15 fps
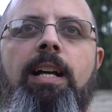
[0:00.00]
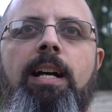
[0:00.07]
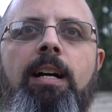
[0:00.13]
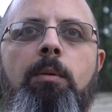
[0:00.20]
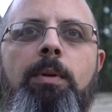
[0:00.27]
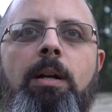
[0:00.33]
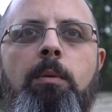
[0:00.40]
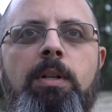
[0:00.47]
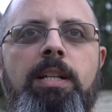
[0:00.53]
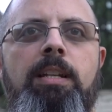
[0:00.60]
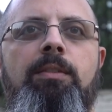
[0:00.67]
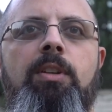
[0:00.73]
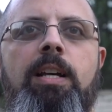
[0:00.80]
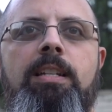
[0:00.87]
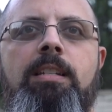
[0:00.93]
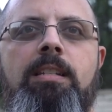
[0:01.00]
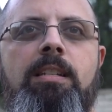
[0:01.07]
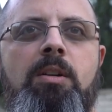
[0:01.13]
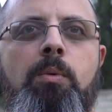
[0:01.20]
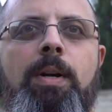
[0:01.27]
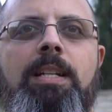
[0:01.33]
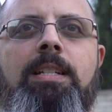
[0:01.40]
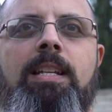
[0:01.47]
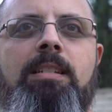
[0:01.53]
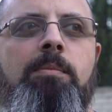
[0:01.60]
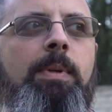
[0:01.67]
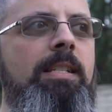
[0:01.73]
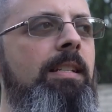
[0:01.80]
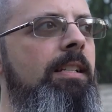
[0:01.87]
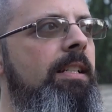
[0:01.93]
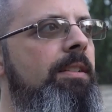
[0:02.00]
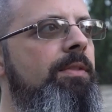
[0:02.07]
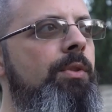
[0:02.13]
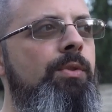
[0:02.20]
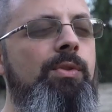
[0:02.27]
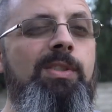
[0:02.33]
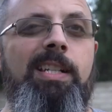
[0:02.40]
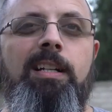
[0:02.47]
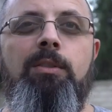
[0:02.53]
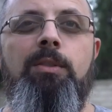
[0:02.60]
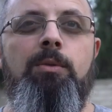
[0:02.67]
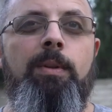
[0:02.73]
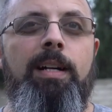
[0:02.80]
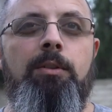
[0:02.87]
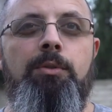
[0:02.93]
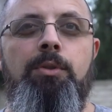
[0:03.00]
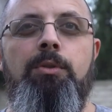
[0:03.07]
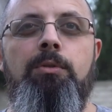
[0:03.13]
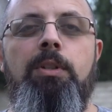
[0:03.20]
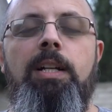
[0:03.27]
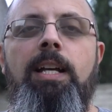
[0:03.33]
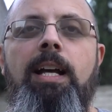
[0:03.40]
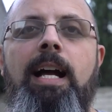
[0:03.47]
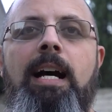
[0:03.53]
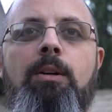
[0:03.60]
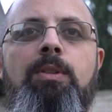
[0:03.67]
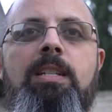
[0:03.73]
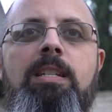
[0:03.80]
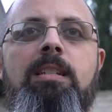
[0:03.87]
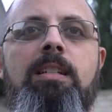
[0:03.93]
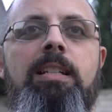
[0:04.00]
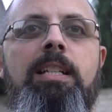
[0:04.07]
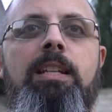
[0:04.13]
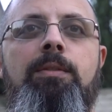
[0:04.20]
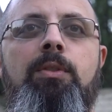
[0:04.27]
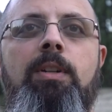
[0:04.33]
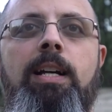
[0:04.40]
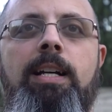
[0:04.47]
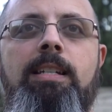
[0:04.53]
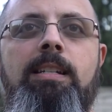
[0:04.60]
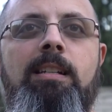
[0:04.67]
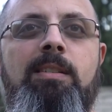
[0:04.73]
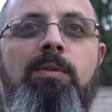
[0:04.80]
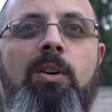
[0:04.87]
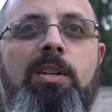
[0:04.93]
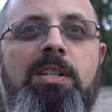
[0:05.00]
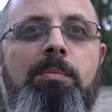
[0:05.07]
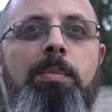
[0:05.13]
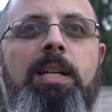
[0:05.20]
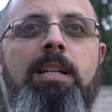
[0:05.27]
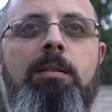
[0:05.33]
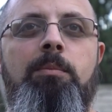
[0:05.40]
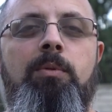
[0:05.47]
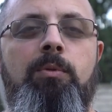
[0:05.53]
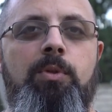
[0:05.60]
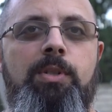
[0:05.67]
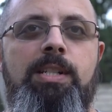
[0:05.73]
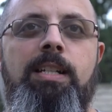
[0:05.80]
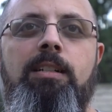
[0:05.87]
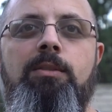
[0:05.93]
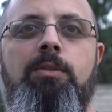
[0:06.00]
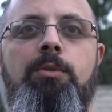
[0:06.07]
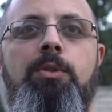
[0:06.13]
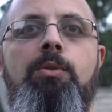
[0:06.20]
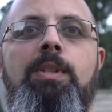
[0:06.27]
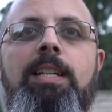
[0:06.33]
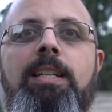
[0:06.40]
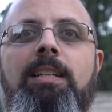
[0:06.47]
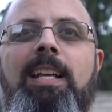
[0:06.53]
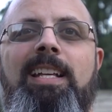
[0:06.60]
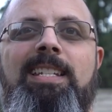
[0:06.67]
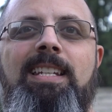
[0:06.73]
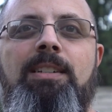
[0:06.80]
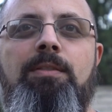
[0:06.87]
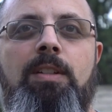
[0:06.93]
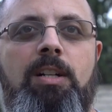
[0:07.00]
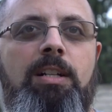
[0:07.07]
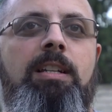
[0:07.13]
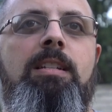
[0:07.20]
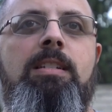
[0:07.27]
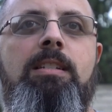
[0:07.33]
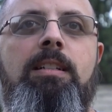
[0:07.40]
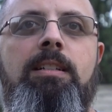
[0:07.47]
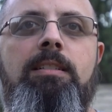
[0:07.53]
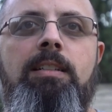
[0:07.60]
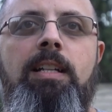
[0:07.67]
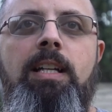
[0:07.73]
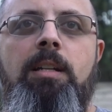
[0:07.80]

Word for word: What I want to give you guys is a quick test, basically if there's sound around you, how this is going to give you guys as far as pickup for sound using it as a vlogging style,